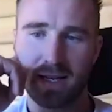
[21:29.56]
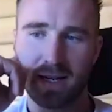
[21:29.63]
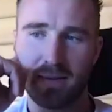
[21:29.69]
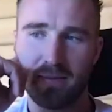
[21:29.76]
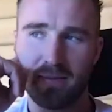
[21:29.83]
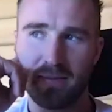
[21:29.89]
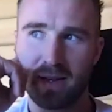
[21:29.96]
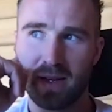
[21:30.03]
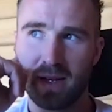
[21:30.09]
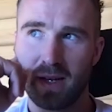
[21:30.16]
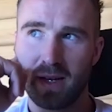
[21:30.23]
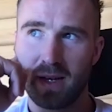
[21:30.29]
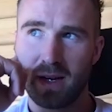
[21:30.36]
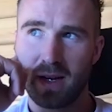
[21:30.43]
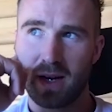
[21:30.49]
um,
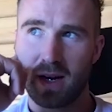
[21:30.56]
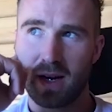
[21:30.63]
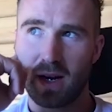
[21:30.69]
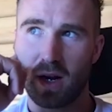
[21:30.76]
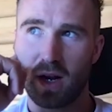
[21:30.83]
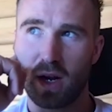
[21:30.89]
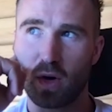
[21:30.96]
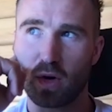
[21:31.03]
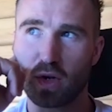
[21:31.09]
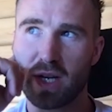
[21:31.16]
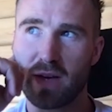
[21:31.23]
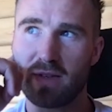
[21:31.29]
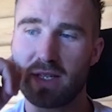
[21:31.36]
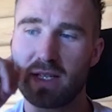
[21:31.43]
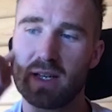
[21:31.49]
like
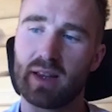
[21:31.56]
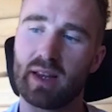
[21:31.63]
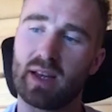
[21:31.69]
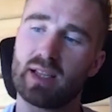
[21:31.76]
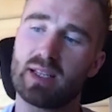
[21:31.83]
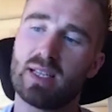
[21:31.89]
longevity i think is,